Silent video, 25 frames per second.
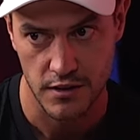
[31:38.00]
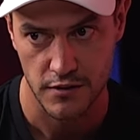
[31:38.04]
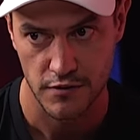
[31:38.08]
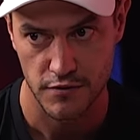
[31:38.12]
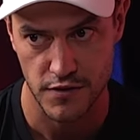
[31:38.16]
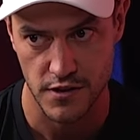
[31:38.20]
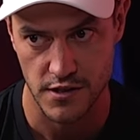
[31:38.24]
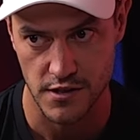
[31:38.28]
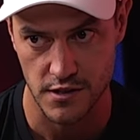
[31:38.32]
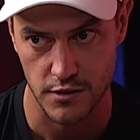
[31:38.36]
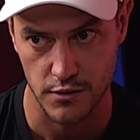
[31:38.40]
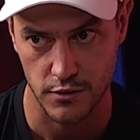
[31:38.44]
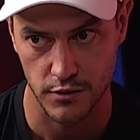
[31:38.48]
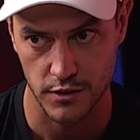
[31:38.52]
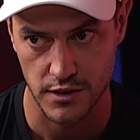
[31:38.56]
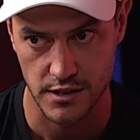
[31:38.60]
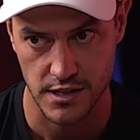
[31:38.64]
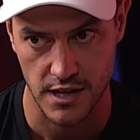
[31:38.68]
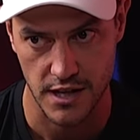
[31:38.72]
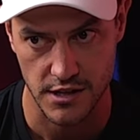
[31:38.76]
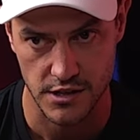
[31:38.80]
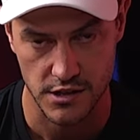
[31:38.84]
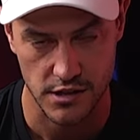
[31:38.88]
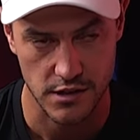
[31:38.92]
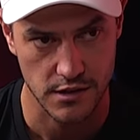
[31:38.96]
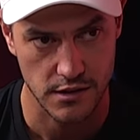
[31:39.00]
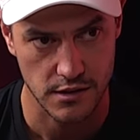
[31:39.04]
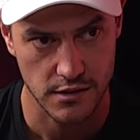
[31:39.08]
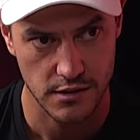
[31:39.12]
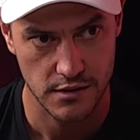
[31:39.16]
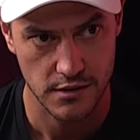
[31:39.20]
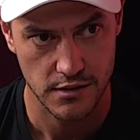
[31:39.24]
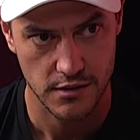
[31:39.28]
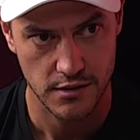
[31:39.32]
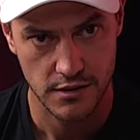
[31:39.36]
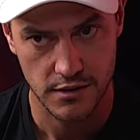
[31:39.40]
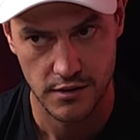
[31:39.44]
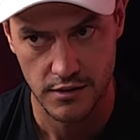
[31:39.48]
physical attention.
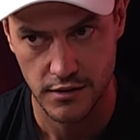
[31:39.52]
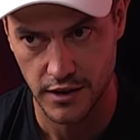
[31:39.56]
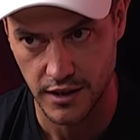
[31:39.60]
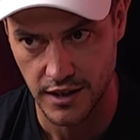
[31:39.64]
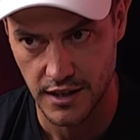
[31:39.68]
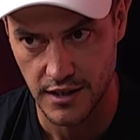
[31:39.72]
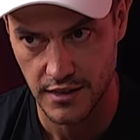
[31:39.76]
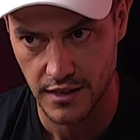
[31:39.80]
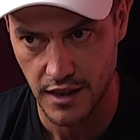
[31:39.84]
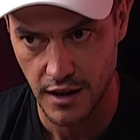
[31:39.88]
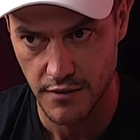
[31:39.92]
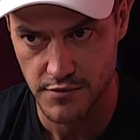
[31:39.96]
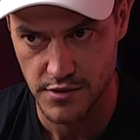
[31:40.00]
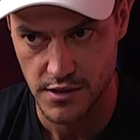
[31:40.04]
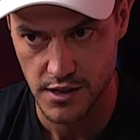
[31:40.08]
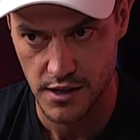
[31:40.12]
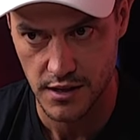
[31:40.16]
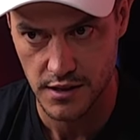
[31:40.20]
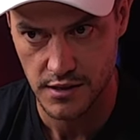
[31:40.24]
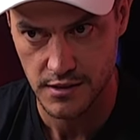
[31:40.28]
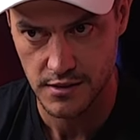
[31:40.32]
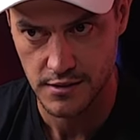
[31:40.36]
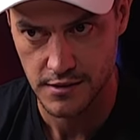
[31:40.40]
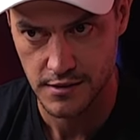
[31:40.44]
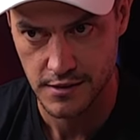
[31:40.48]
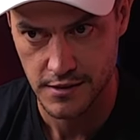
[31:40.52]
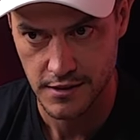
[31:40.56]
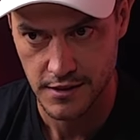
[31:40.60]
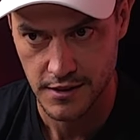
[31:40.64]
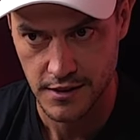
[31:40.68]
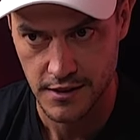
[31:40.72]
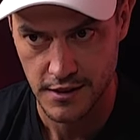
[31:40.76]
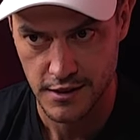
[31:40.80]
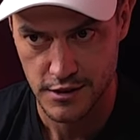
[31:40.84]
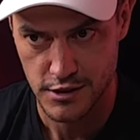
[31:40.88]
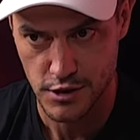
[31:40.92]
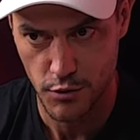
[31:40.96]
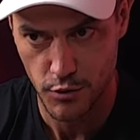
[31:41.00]
Mm. Like he loves it.
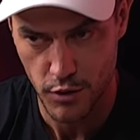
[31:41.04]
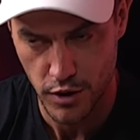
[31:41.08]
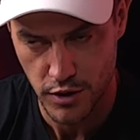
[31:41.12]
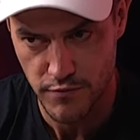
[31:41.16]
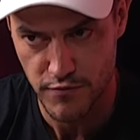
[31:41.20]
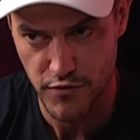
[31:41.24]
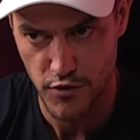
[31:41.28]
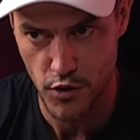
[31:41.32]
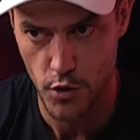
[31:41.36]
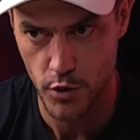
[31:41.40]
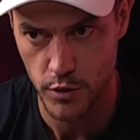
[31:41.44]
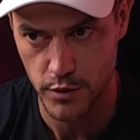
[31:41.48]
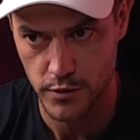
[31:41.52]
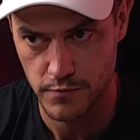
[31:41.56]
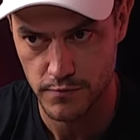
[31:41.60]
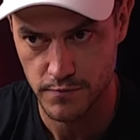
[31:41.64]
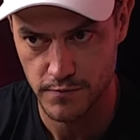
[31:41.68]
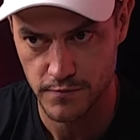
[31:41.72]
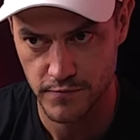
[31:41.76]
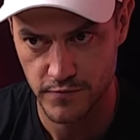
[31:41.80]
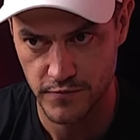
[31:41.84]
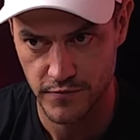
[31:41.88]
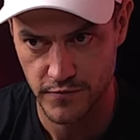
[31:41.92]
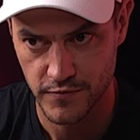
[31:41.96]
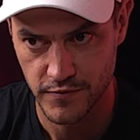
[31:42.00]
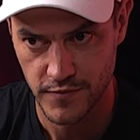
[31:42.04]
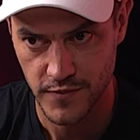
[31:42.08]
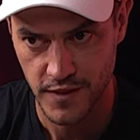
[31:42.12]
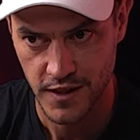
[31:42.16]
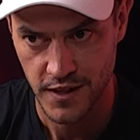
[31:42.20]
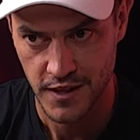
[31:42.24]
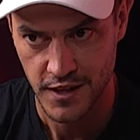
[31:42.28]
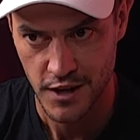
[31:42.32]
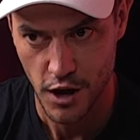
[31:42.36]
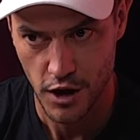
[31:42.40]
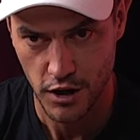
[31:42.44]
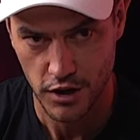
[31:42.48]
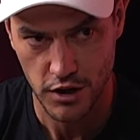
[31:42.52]
So I want him forward.
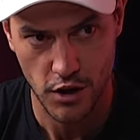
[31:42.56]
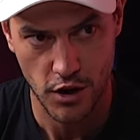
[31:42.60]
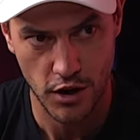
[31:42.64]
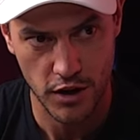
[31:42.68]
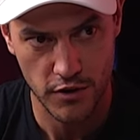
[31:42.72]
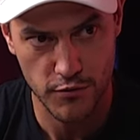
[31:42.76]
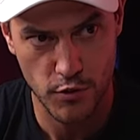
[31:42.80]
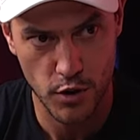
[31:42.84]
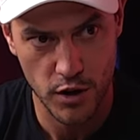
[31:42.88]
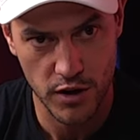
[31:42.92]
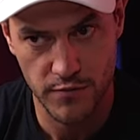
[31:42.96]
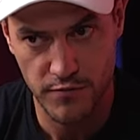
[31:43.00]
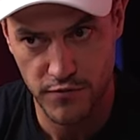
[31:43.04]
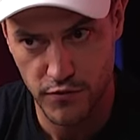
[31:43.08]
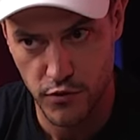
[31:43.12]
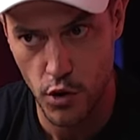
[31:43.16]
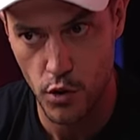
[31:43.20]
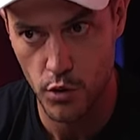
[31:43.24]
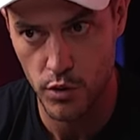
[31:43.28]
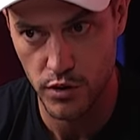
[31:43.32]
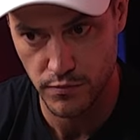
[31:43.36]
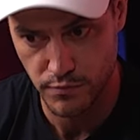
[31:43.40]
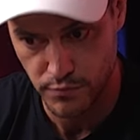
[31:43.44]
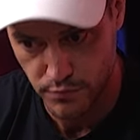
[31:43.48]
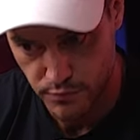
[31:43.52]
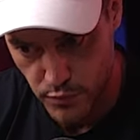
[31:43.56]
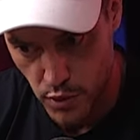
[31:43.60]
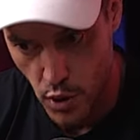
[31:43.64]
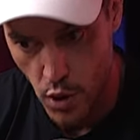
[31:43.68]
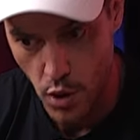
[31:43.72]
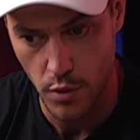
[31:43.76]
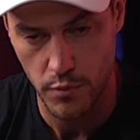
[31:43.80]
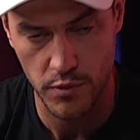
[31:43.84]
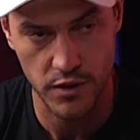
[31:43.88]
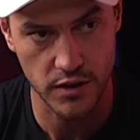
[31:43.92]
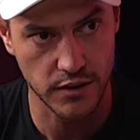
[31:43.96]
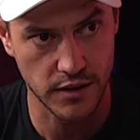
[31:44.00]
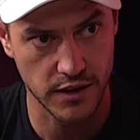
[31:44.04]
I mm. kind of want him forward
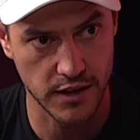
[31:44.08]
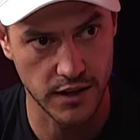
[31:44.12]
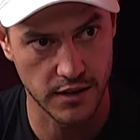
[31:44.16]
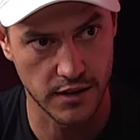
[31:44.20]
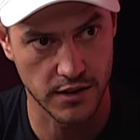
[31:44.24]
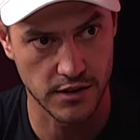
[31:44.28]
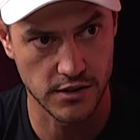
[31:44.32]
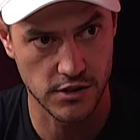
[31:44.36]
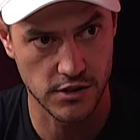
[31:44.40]
permanently, and I